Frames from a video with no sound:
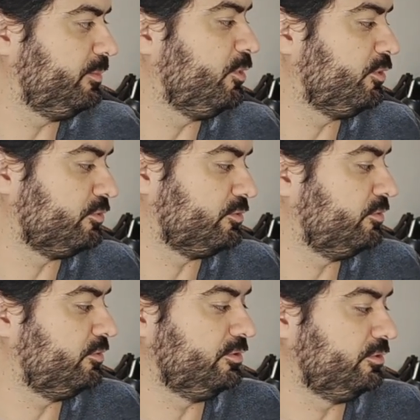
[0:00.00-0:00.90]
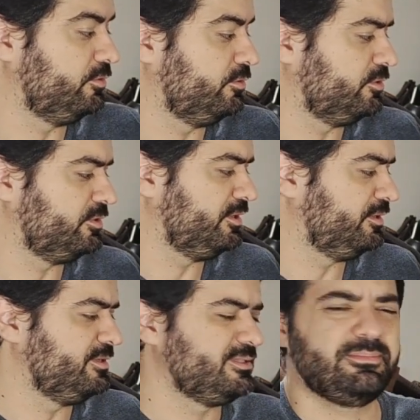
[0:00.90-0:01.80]
motor or
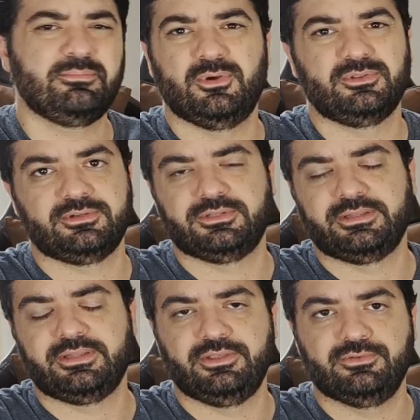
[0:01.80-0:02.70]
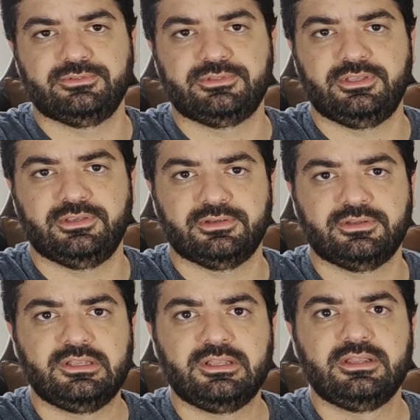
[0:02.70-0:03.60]
the step motor that they use here
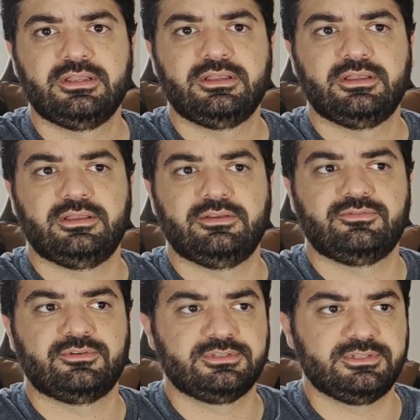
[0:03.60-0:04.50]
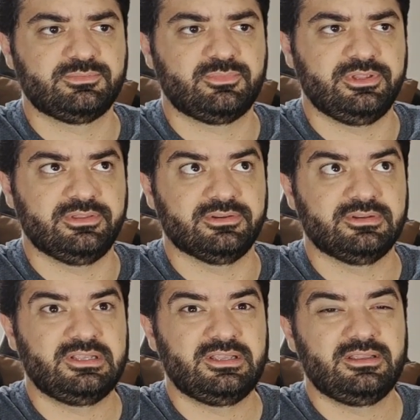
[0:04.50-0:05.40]
for this
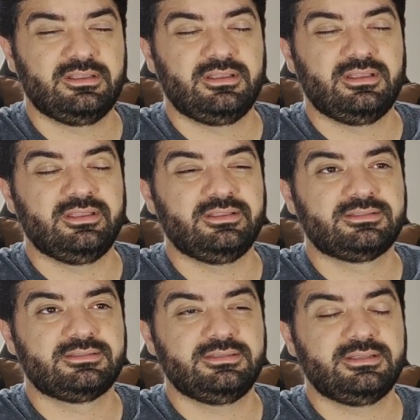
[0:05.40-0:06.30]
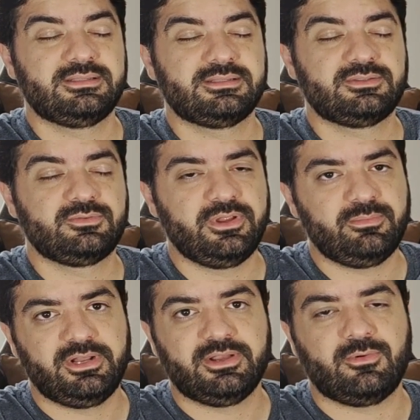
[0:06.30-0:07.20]
printer. It's
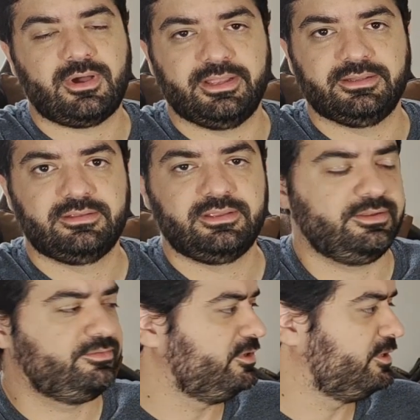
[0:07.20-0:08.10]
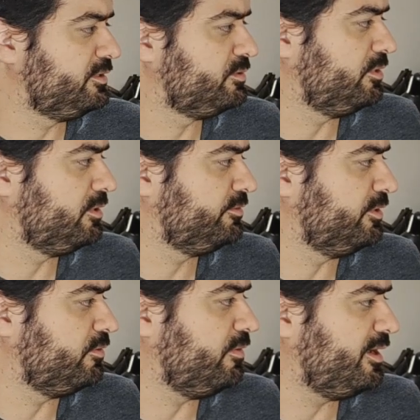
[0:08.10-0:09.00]
extremely quiet. I think it's one of
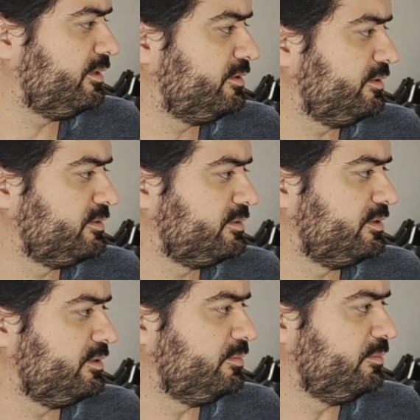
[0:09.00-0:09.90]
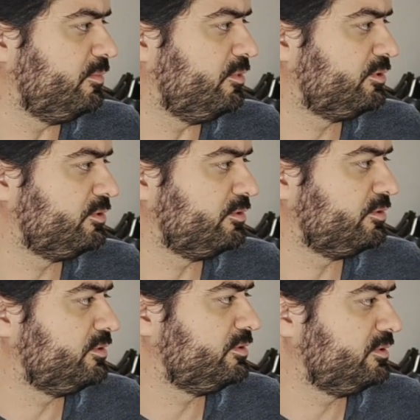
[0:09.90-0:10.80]
the quietest
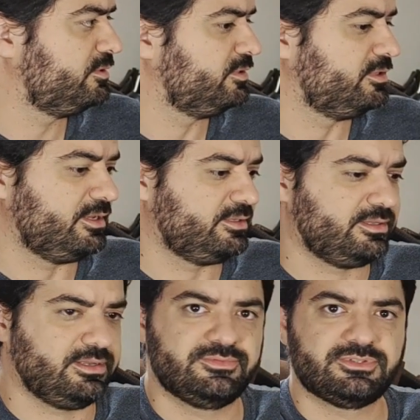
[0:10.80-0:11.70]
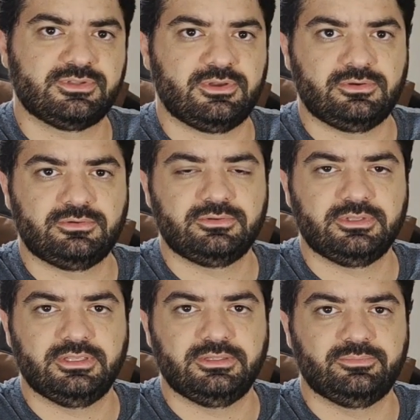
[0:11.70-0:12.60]
motor that I've saw
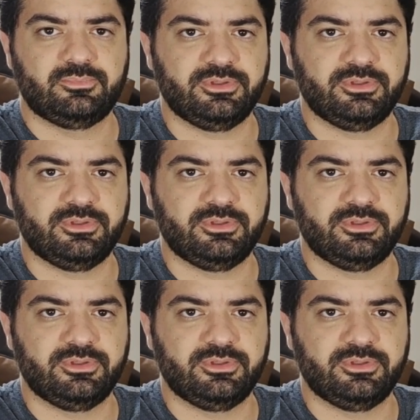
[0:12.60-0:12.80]
in